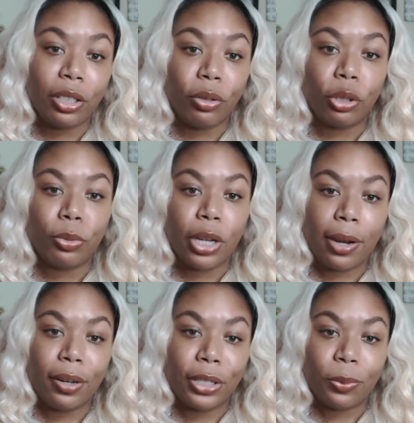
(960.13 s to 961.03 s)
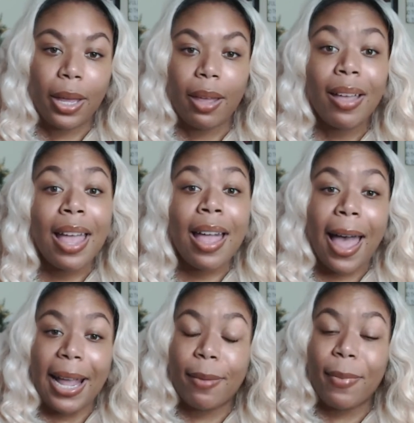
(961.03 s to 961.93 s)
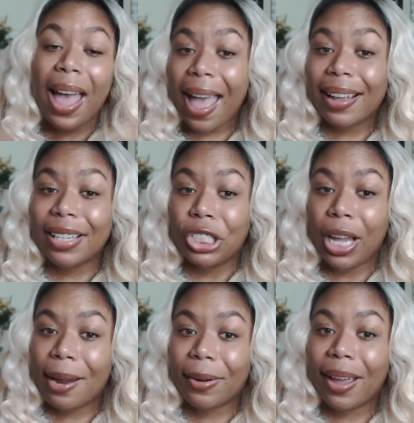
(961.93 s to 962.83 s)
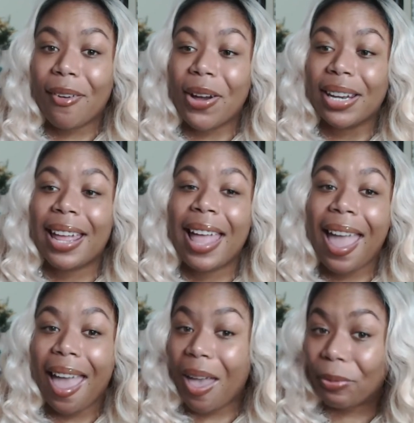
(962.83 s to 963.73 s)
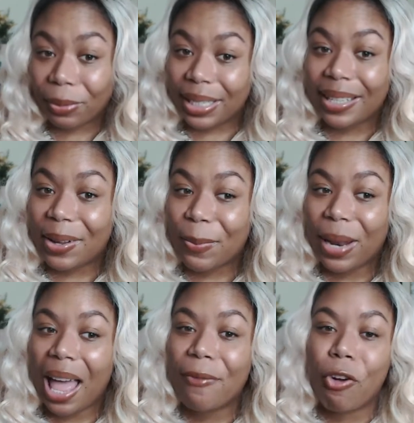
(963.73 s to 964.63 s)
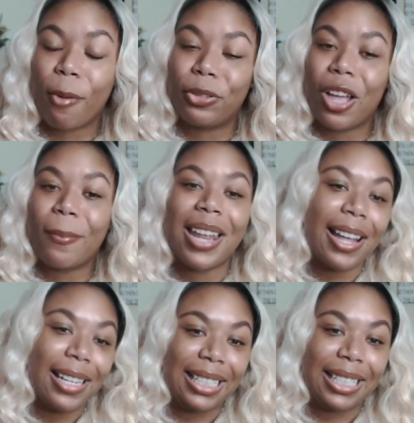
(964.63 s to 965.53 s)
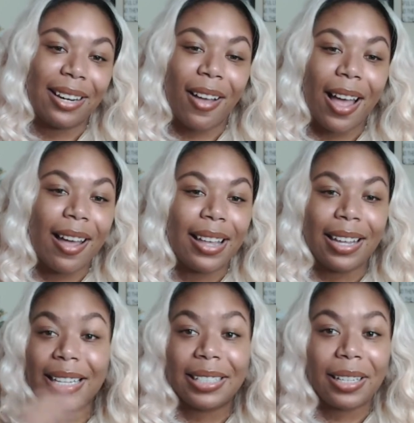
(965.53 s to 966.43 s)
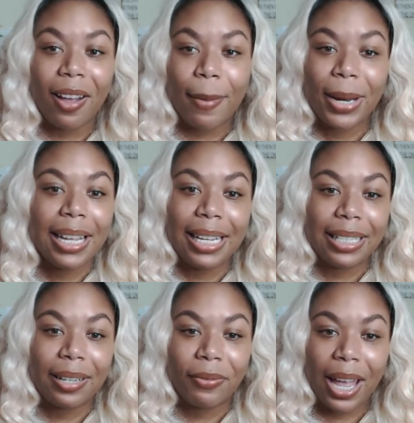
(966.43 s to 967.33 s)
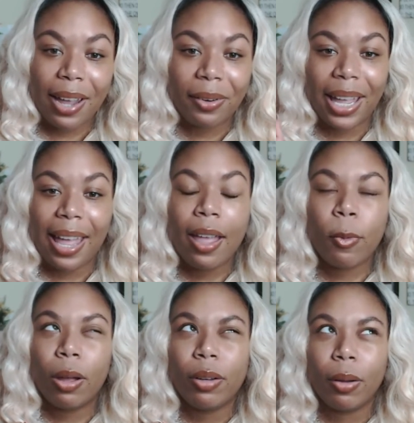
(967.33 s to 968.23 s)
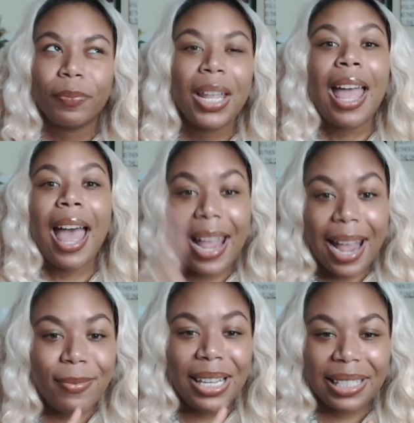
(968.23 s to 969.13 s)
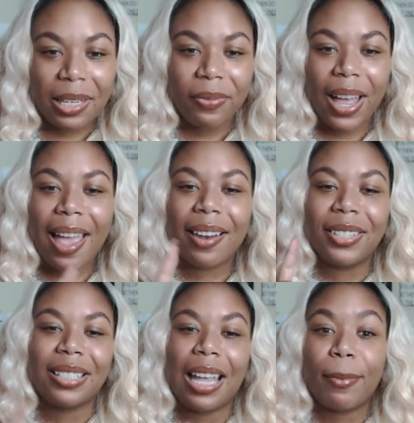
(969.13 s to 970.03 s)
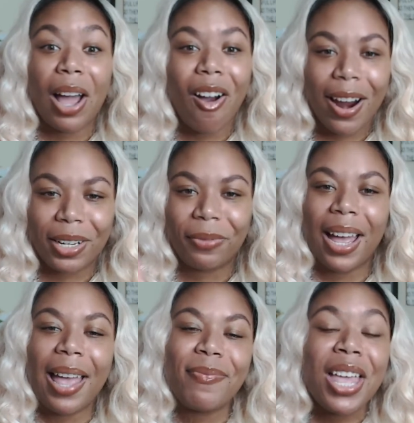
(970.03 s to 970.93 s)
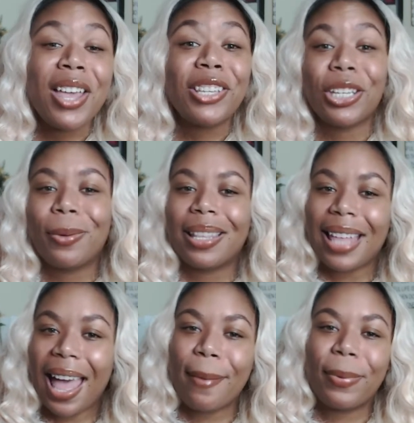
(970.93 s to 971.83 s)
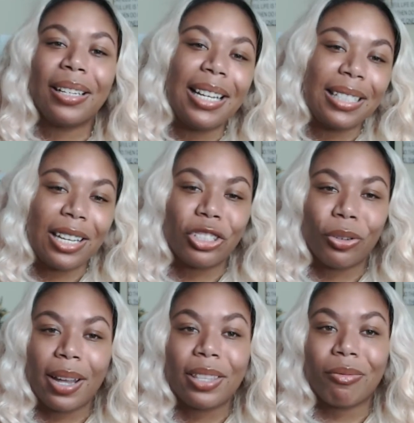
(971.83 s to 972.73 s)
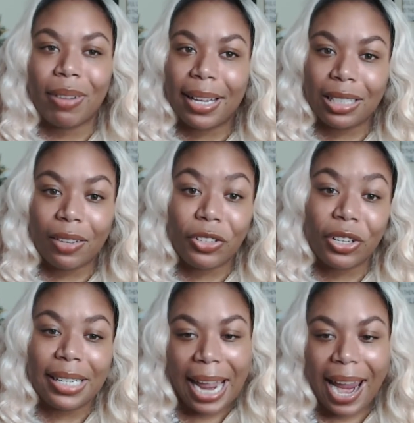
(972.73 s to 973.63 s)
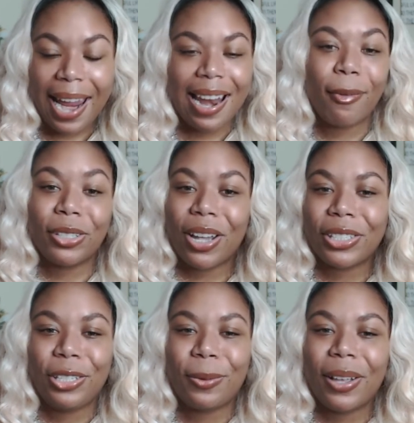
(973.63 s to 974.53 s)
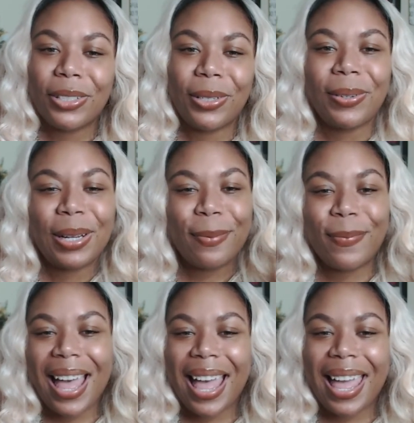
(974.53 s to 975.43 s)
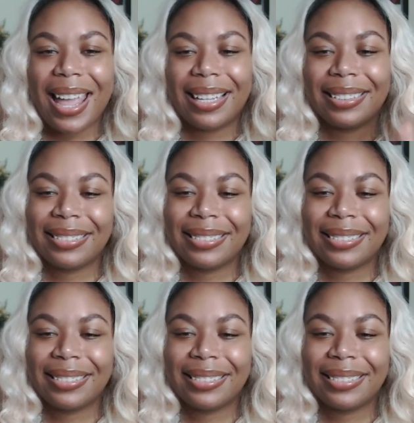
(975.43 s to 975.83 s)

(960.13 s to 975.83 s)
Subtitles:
YouTube channel as well. I am at Kyshira on every single platform, so I'm not easy to find. Okay, well, no, I am easy to find. I was gonna say I'm not hard to find. So with that, please enjoy the rest of your day, and I will talk to you all soon. Bye.